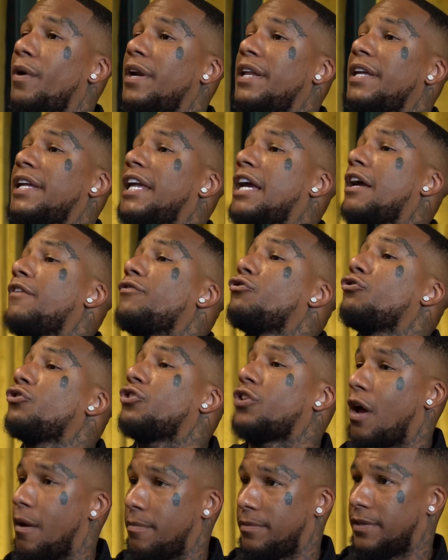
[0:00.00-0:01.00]
when he gives you
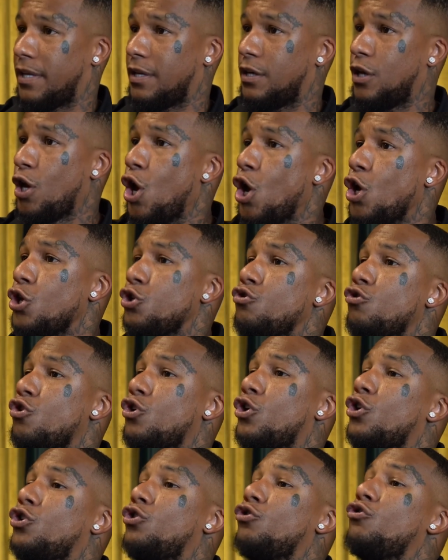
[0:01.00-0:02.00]
something, you're
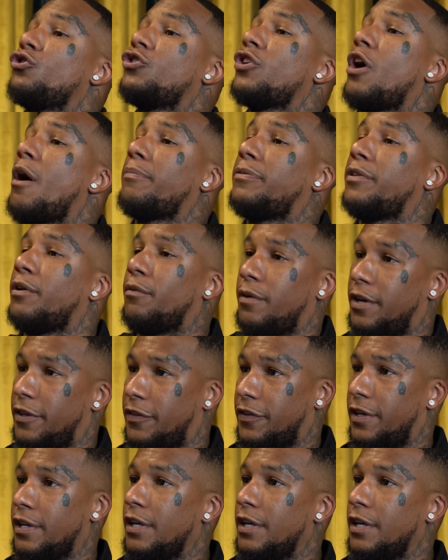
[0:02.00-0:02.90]
going to do something with it.